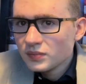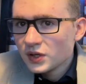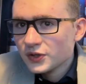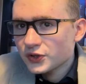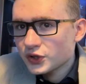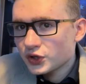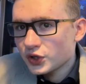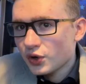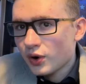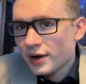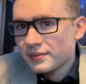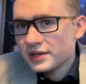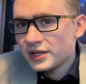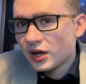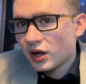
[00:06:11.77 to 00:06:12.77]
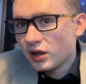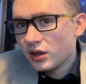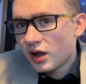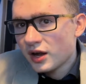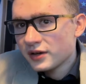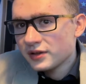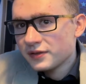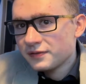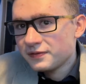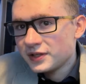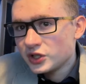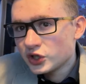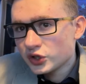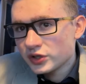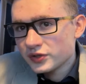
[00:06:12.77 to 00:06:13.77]
So, I mean, a lot of the
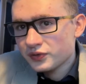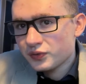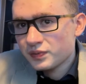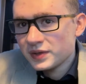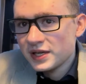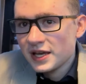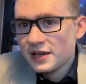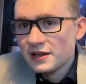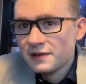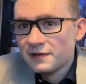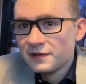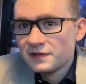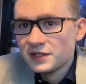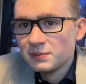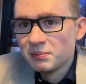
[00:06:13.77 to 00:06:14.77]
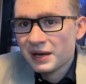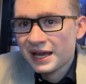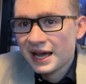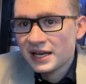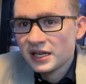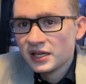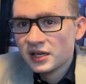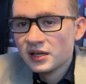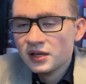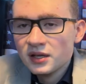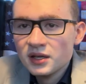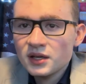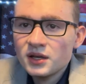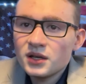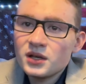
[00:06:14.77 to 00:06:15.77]
features from the A15 Bionic
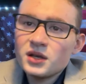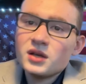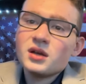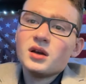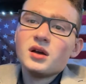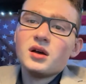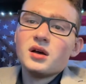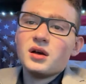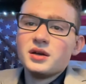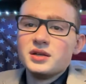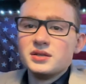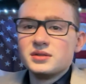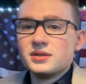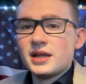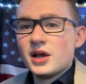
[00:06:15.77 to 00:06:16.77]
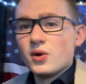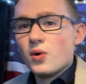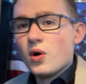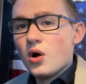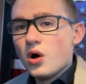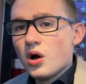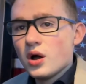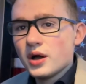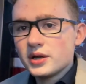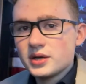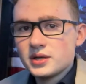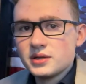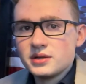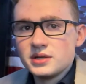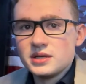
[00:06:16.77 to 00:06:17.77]
is now
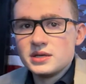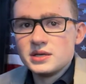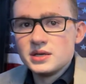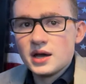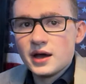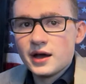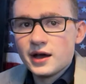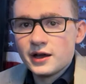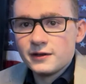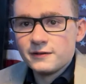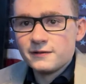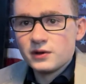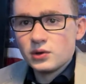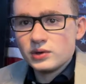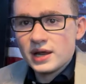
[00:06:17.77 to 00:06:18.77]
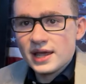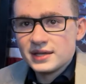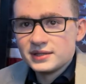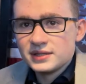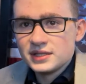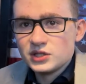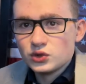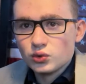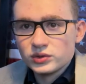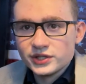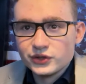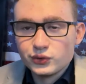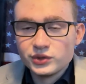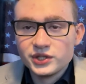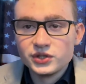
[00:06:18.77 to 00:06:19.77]
on the iPhone SE
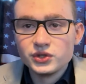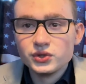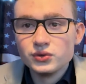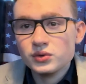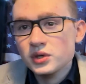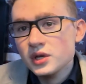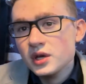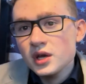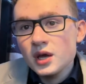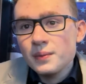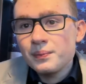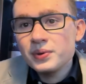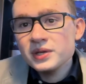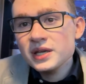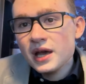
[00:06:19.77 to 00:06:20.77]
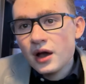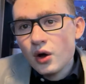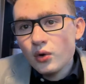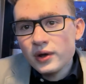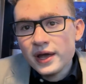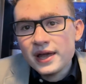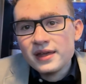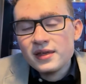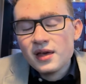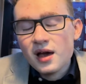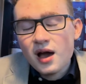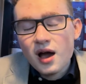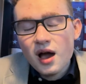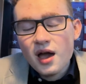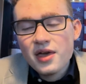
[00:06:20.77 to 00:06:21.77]
2022. But yeah, okay,
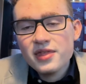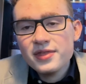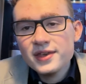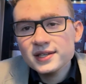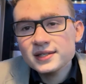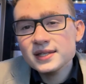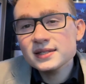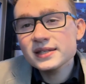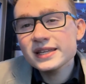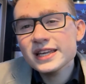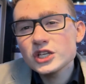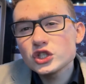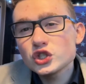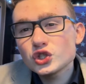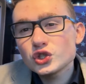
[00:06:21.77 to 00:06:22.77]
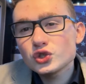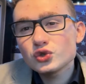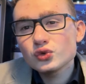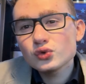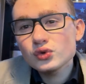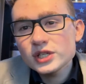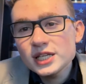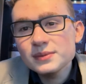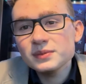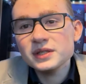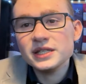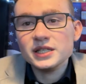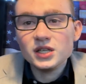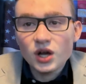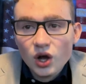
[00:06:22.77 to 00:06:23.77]
this is an
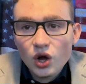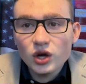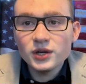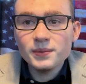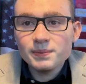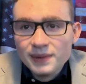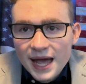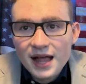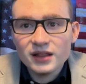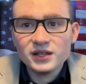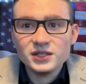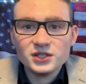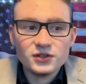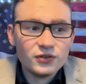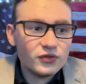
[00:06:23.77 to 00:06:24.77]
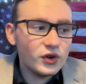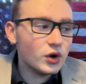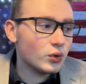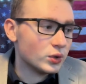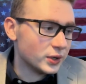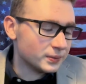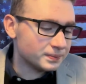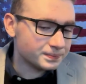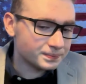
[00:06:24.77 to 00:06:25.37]
extremely unbalanced phone.